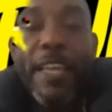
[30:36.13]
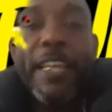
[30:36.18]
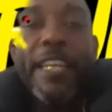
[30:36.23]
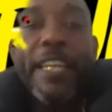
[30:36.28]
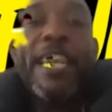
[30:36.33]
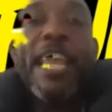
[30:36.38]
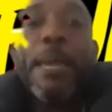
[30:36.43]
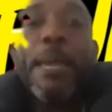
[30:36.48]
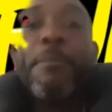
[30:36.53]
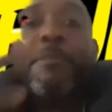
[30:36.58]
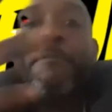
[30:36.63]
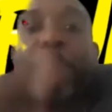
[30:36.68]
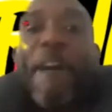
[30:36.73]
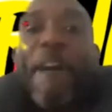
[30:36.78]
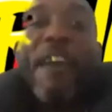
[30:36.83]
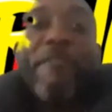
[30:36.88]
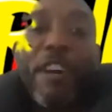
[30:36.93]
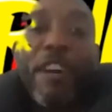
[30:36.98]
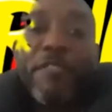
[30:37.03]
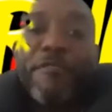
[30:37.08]
Name me
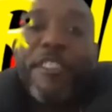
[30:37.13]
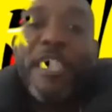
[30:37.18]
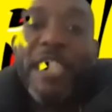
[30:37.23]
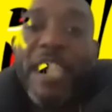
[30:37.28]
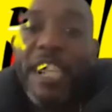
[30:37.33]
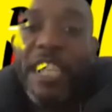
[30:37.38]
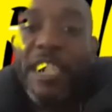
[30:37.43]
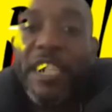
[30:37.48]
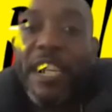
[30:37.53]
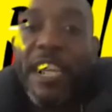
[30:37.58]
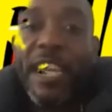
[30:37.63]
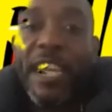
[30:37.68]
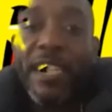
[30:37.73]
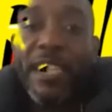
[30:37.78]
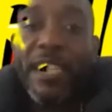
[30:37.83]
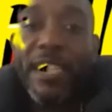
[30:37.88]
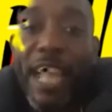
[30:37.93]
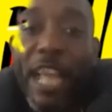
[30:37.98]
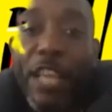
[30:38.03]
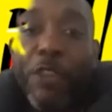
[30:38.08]
five other
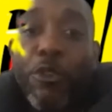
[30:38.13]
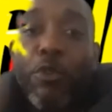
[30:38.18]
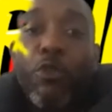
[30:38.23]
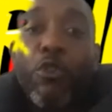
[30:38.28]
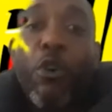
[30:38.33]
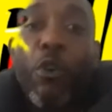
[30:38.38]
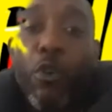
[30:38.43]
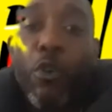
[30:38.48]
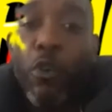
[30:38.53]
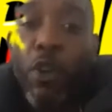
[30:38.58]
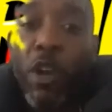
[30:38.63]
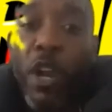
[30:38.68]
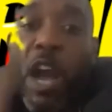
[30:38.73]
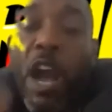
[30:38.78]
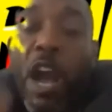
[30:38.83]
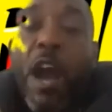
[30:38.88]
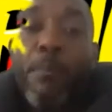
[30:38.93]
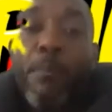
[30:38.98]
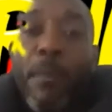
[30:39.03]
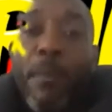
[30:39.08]
DJs that you know could
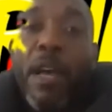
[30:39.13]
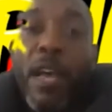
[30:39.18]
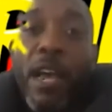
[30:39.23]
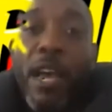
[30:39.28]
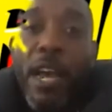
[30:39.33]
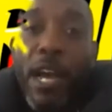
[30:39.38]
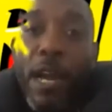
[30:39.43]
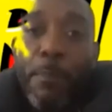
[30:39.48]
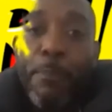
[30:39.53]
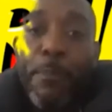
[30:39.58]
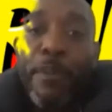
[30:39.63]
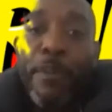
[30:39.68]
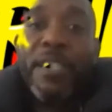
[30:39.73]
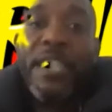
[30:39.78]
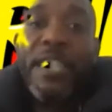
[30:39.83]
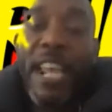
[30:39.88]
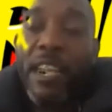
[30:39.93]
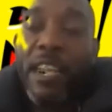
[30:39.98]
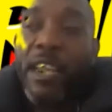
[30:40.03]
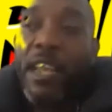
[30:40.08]
come and
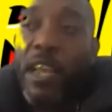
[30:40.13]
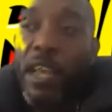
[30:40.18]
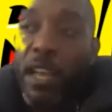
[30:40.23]
present